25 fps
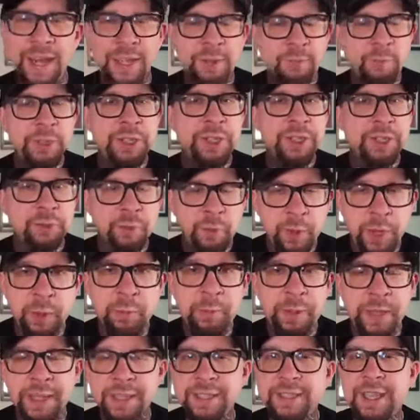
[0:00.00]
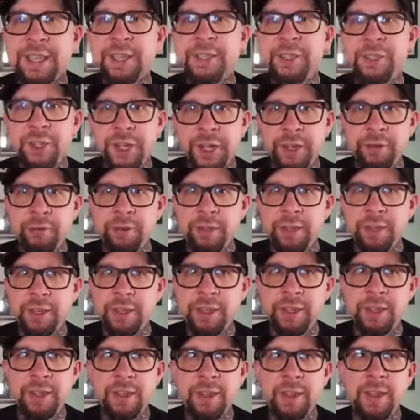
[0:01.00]
Which is weird because I
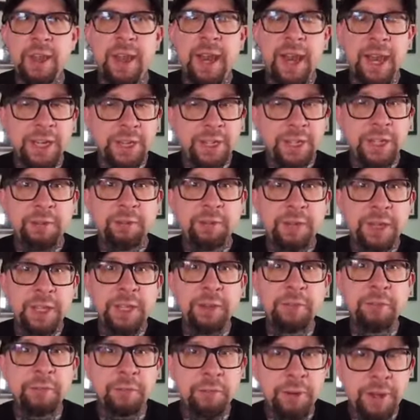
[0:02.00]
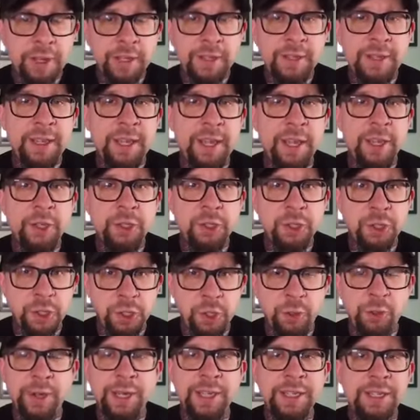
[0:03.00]
generally really
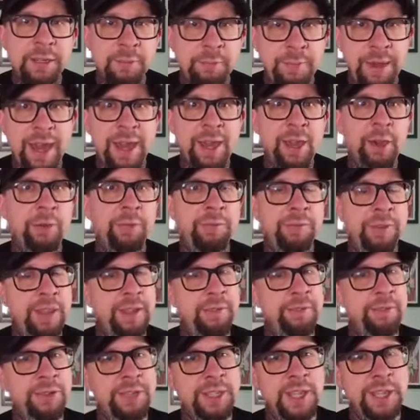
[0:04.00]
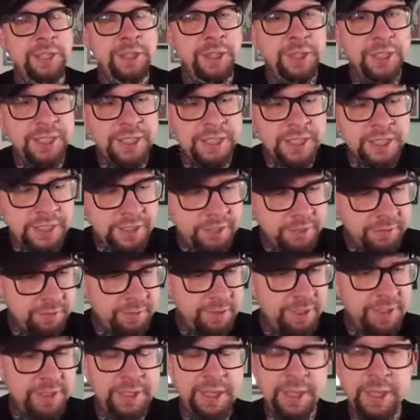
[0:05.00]
enjoy tobacco flavors. I just didn't
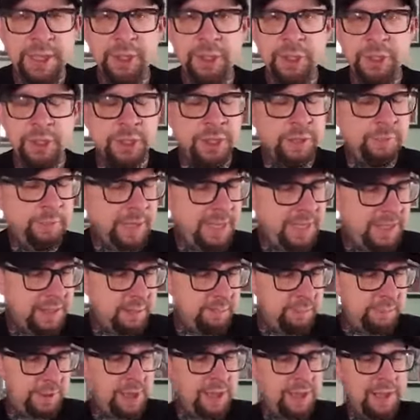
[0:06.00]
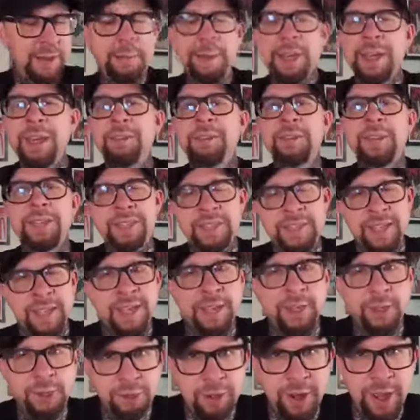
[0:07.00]
really enjoy. Let me get the pod. Let me give it a
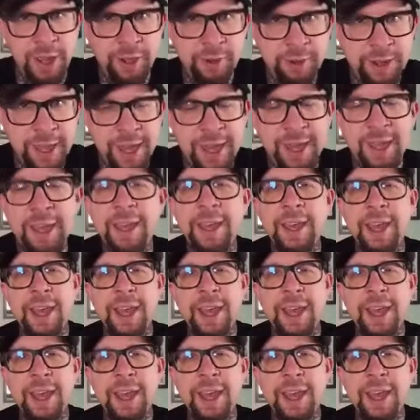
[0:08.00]
second try, okay?